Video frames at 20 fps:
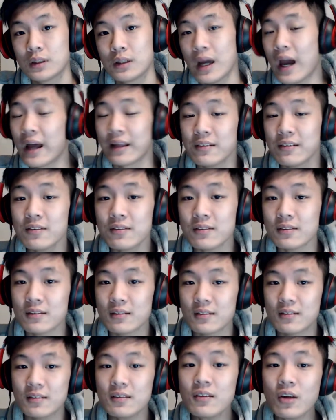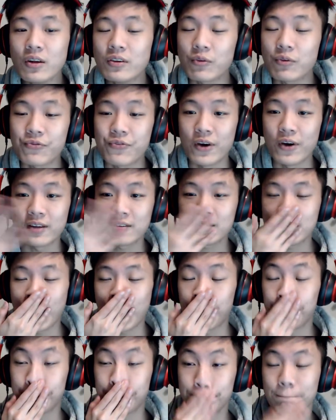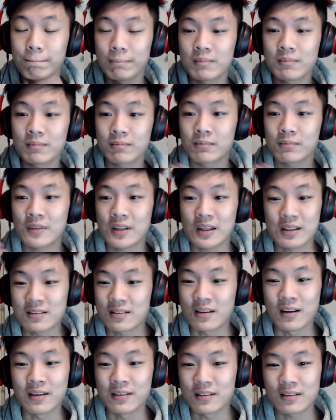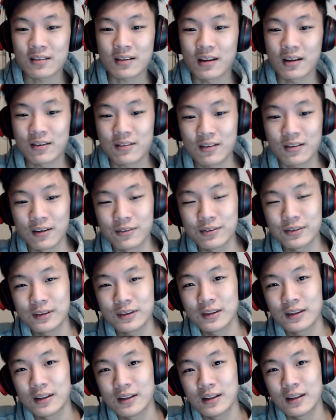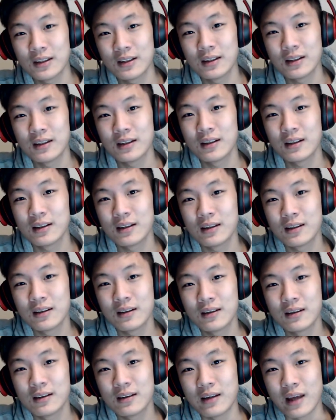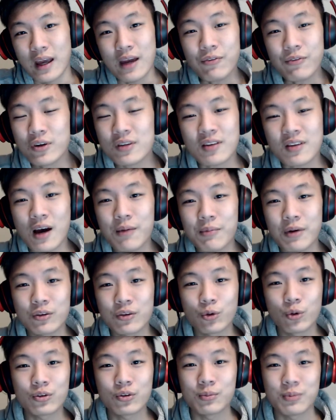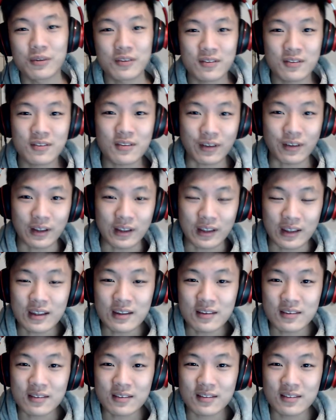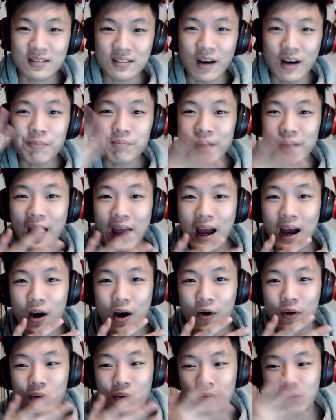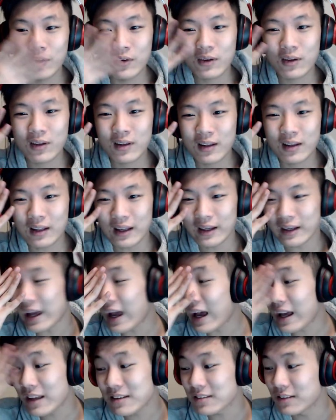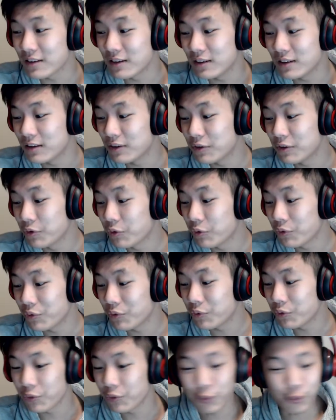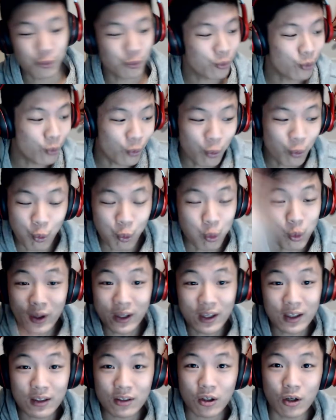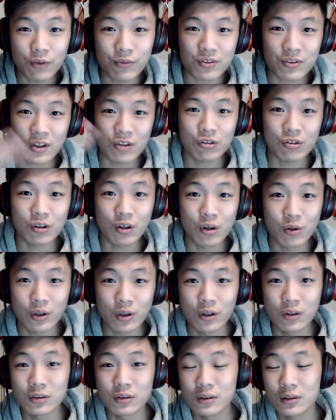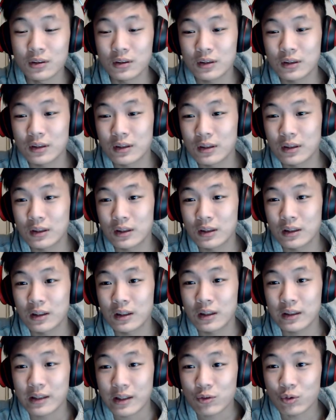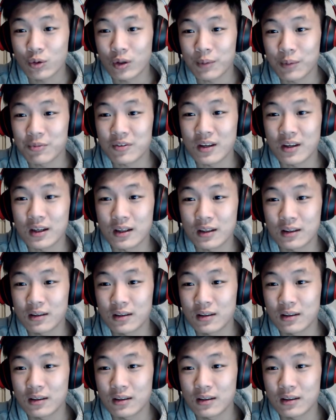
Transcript: And this is, this is not the first time he's done this kind of stuff. Every time I talk to him, it's like he somehow like has a weird conversation going on. That's what I'm saying.